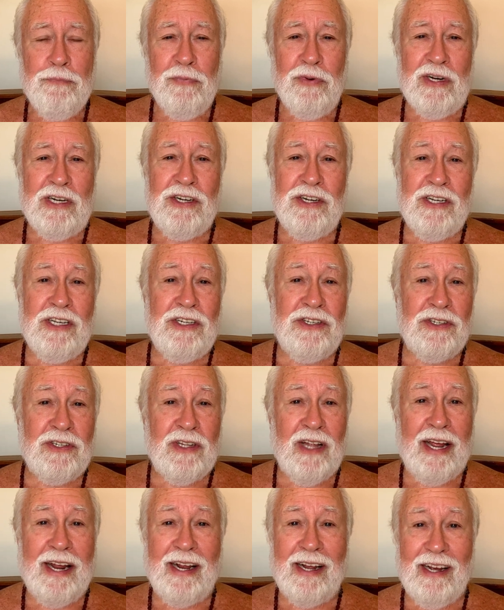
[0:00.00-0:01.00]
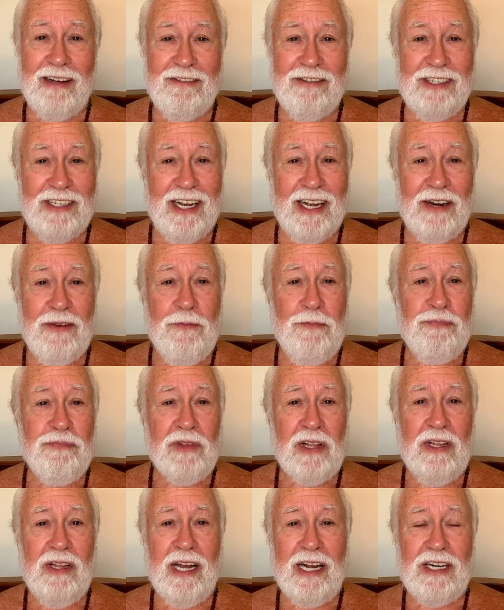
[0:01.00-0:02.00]
which is, like I've said,
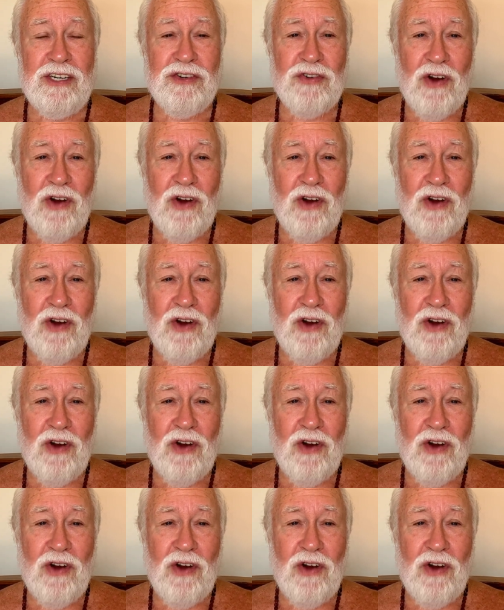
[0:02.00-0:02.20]
like